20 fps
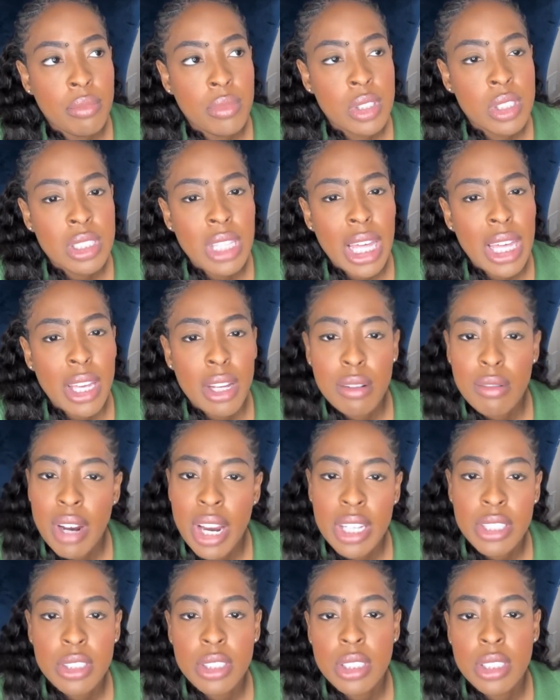stay in
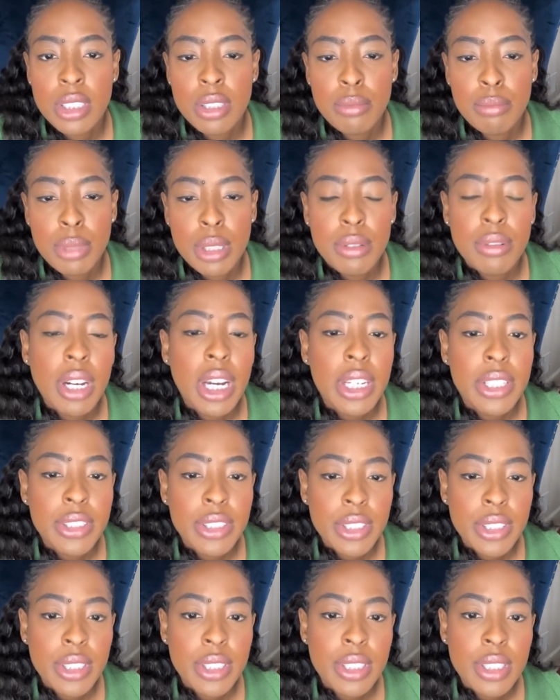ratchet and be
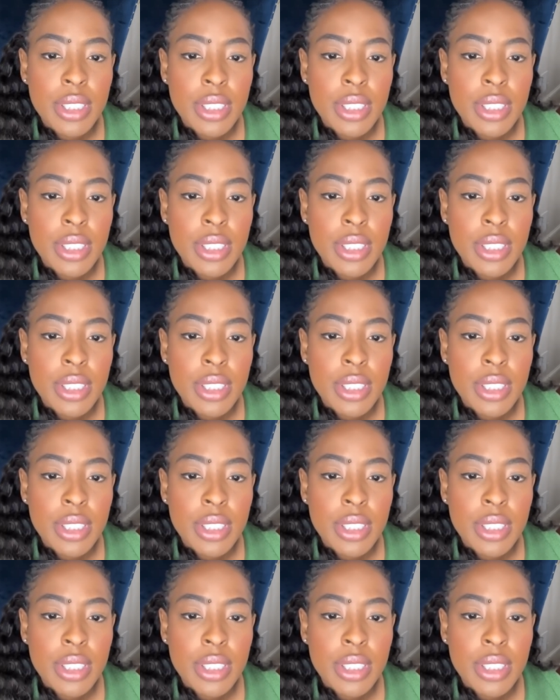ratchet.